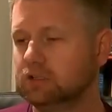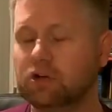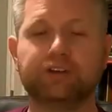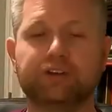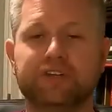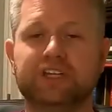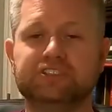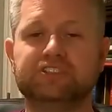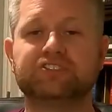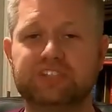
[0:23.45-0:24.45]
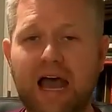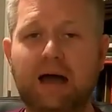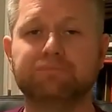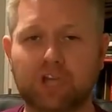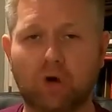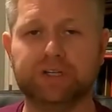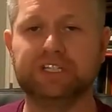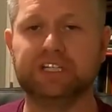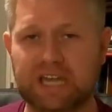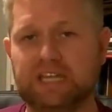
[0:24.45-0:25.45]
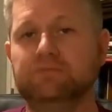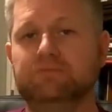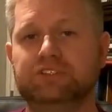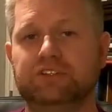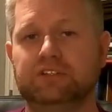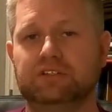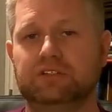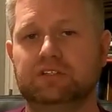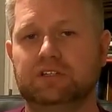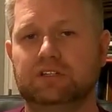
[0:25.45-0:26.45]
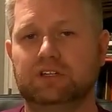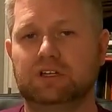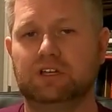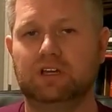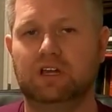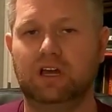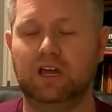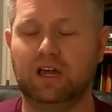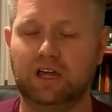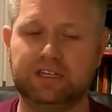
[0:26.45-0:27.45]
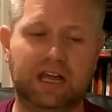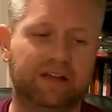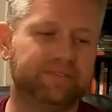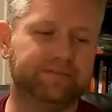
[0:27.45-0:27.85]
Cardinals fans need to stop going to games. Bear